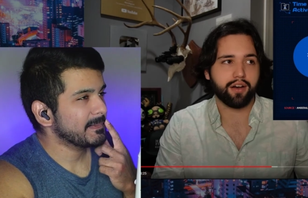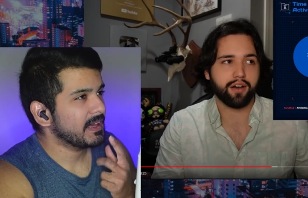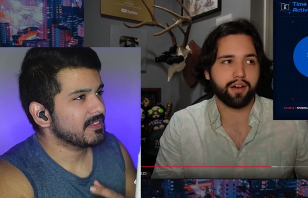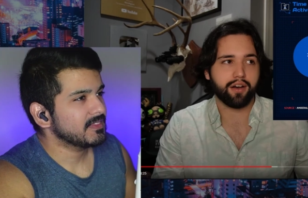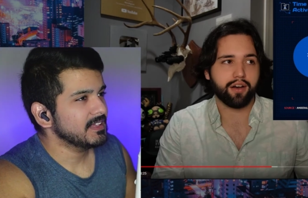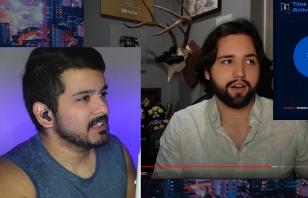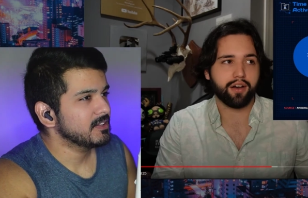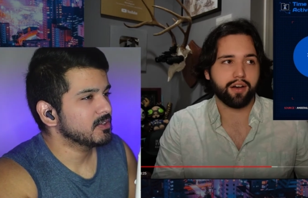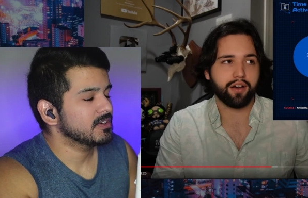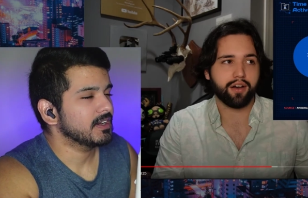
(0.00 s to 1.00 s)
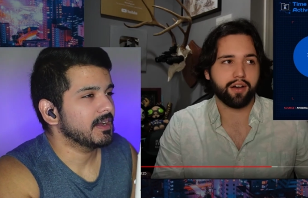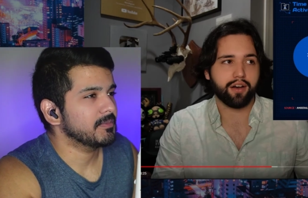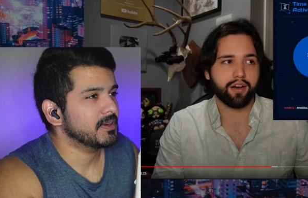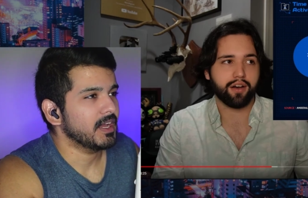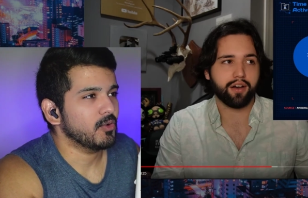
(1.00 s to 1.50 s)
Speaker 1: I think you know.
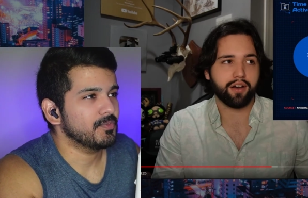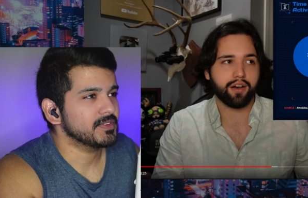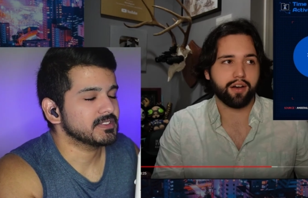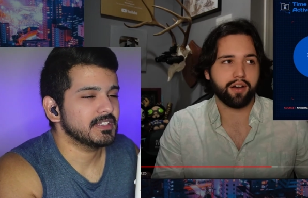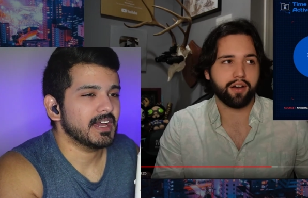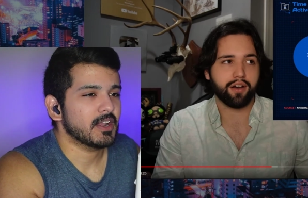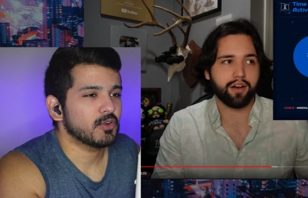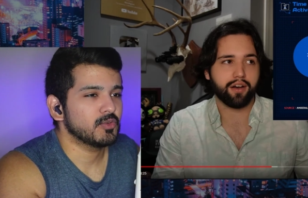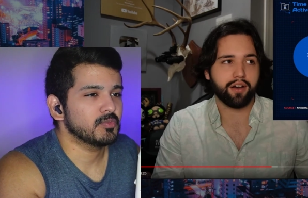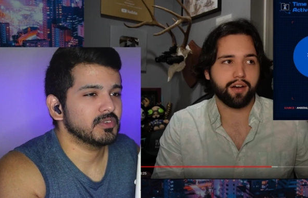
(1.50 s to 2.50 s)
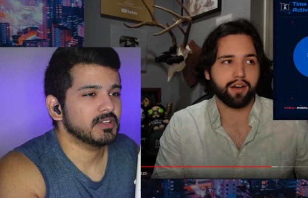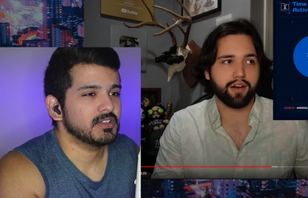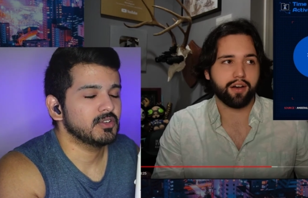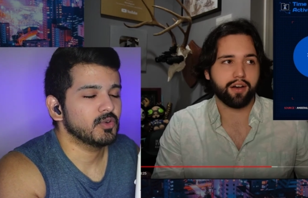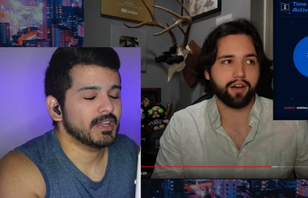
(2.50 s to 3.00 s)
Obviously, I don't
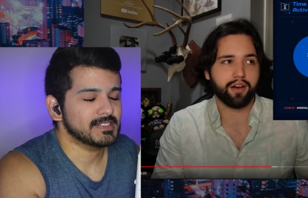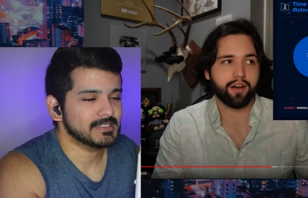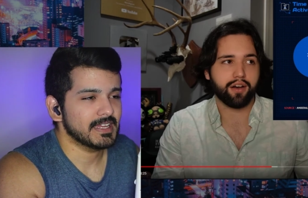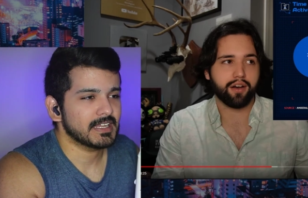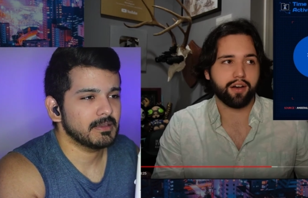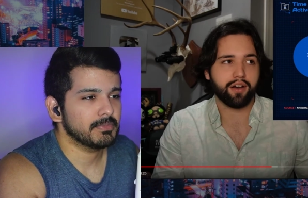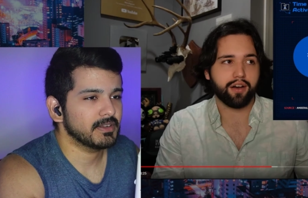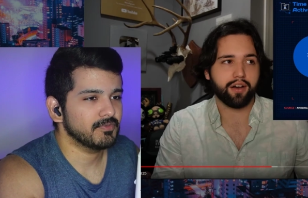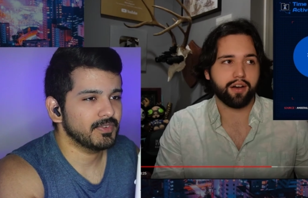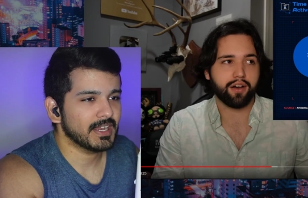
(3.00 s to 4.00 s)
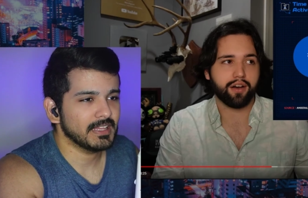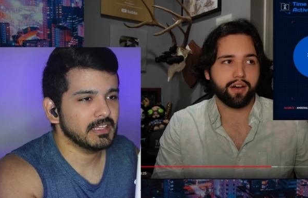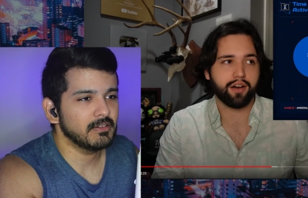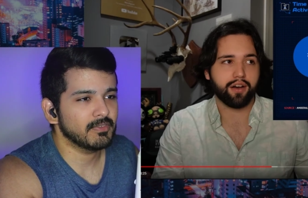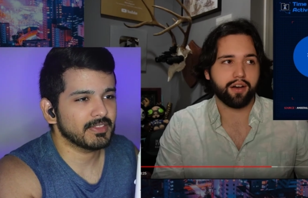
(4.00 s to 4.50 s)
know exactly, but where I
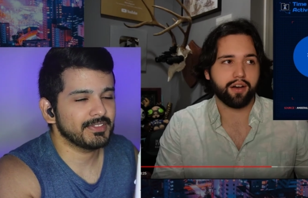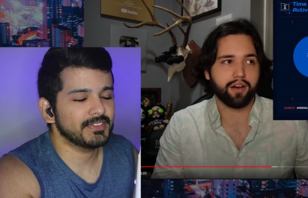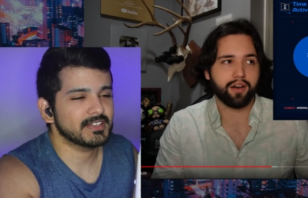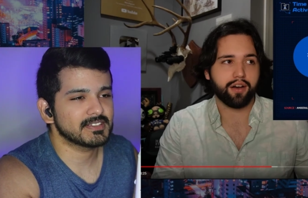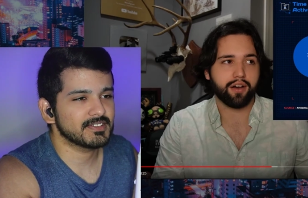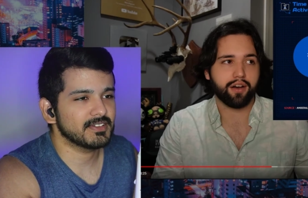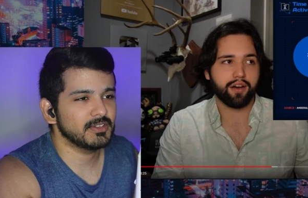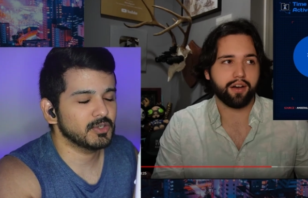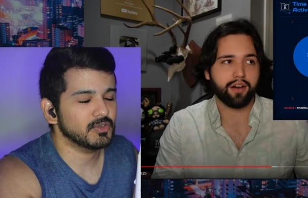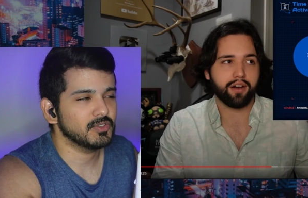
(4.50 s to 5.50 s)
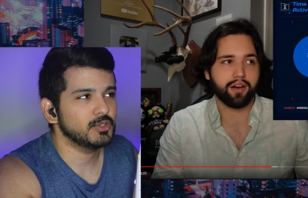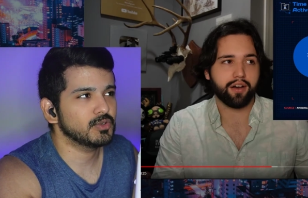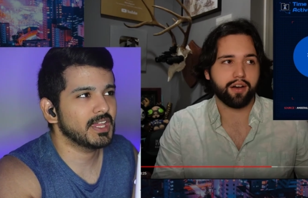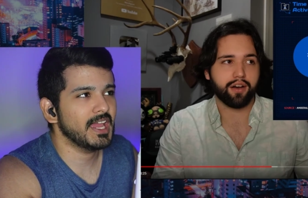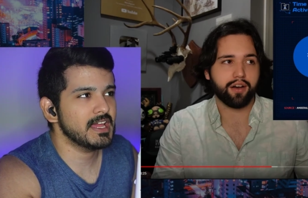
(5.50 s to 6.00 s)
live, I think there's a you know you
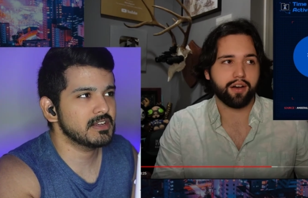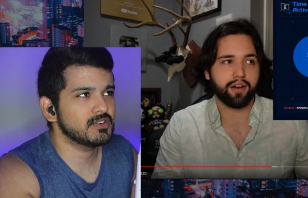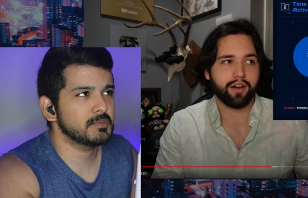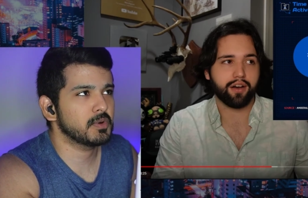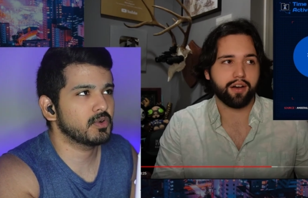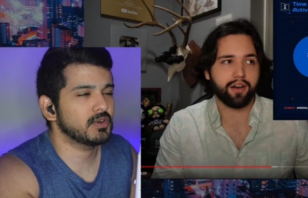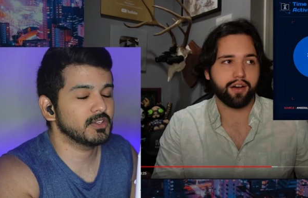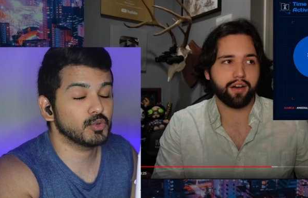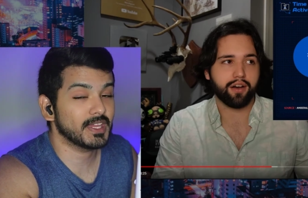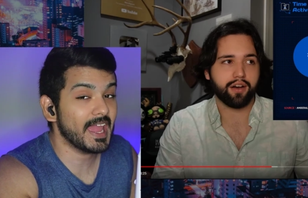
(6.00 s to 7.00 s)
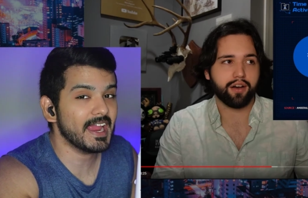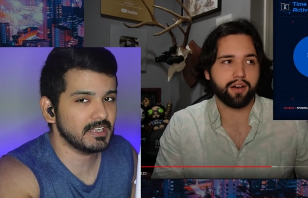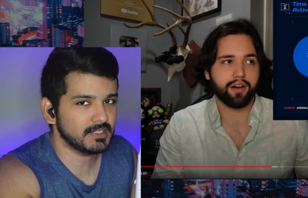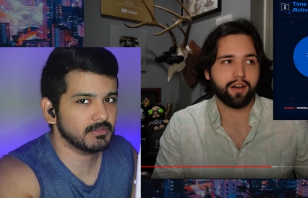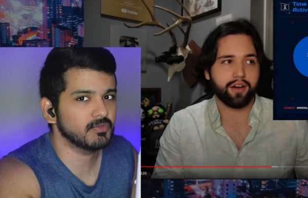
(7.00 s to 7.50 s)
can report you
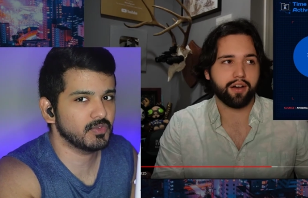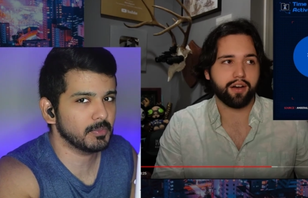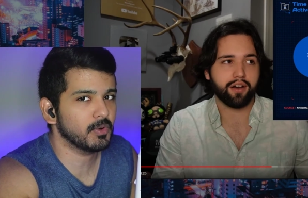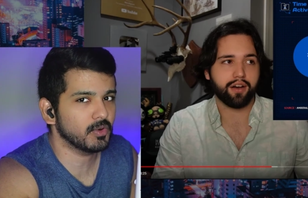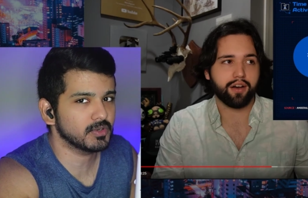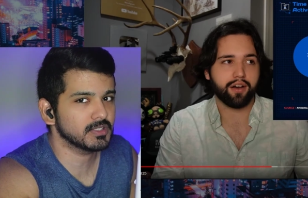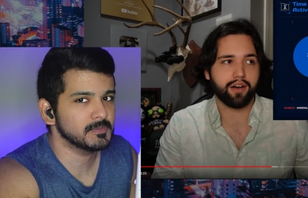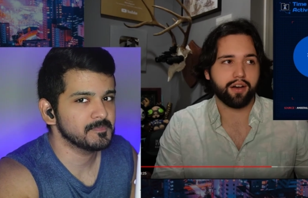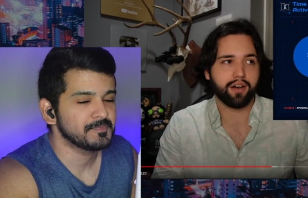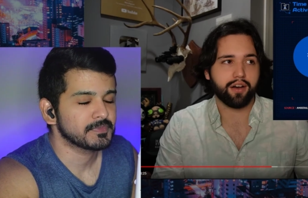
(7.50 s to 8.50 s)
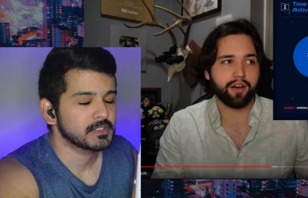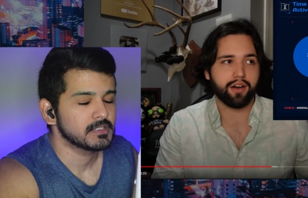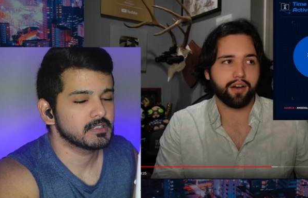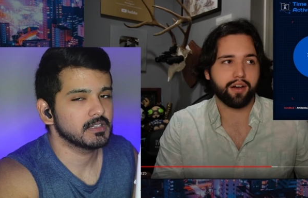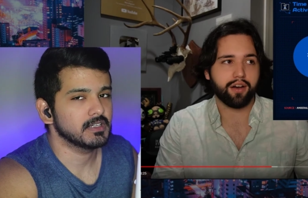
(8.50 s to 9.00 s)
can't report
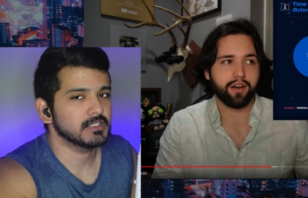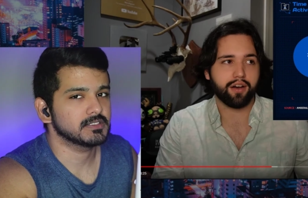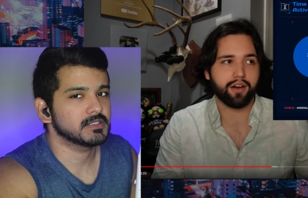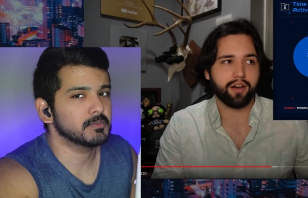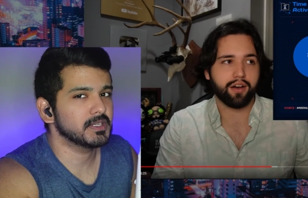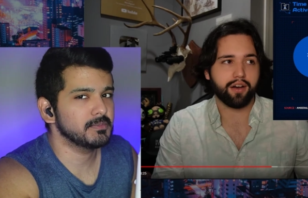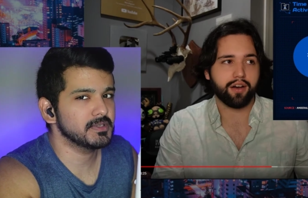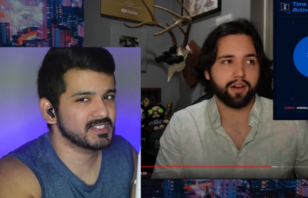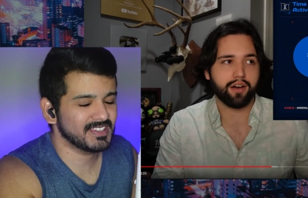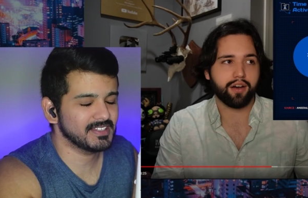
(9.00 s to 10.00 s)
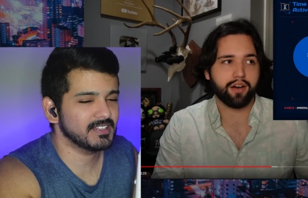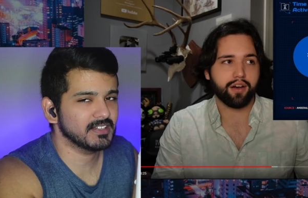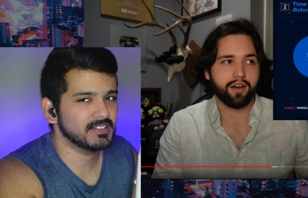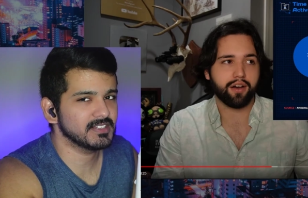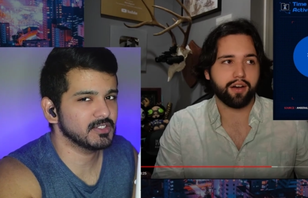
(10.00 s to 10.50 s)
uh, somebody missing
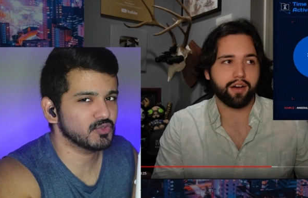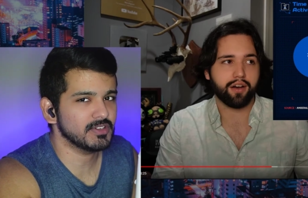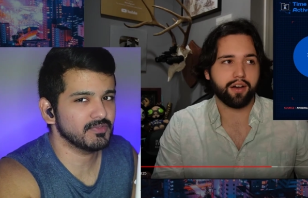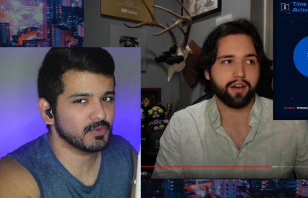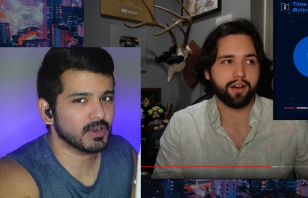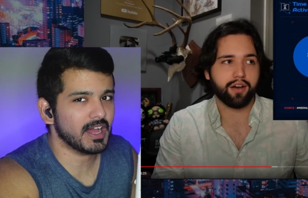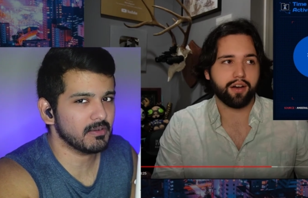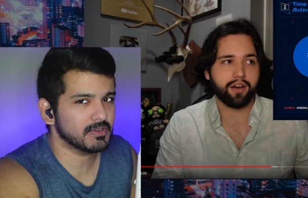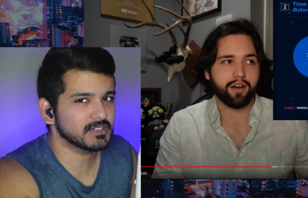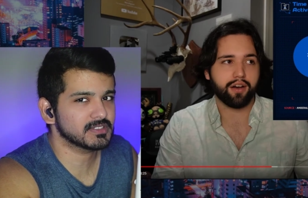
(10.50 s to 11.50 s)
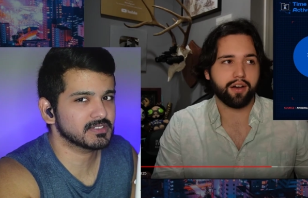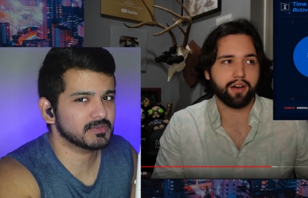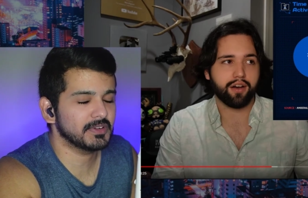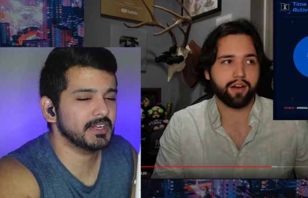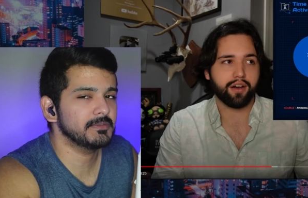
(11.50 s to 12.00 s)
until 24 hours,
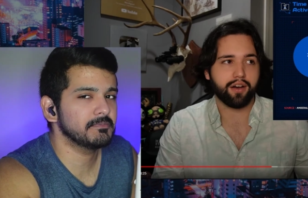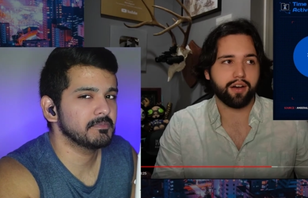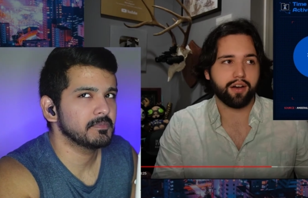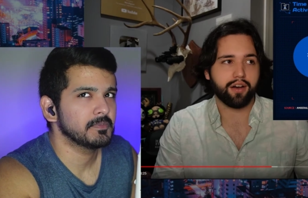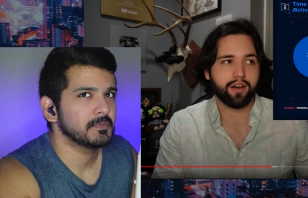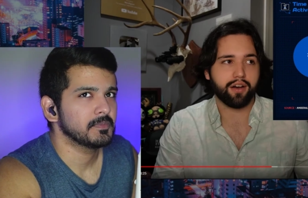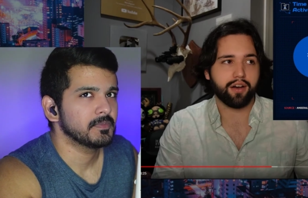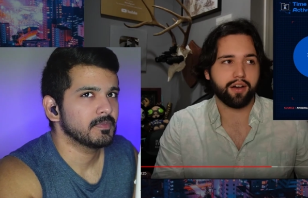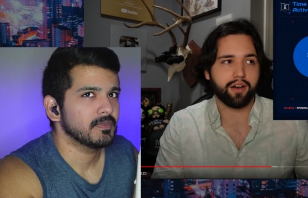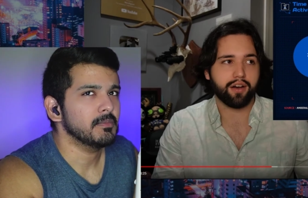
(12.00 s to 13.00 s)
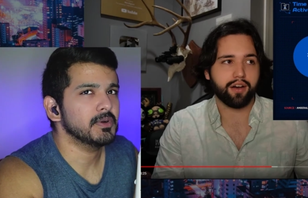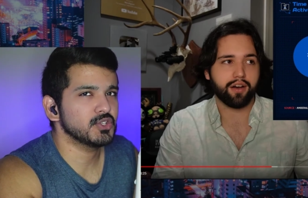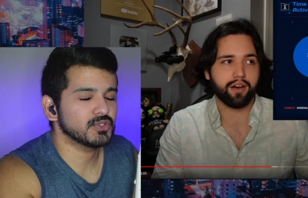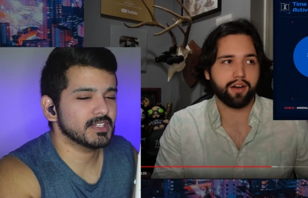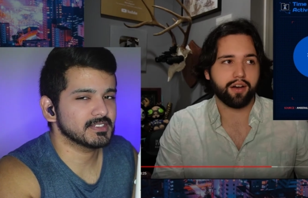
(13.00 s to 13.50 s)
right? I'm pretty sure that's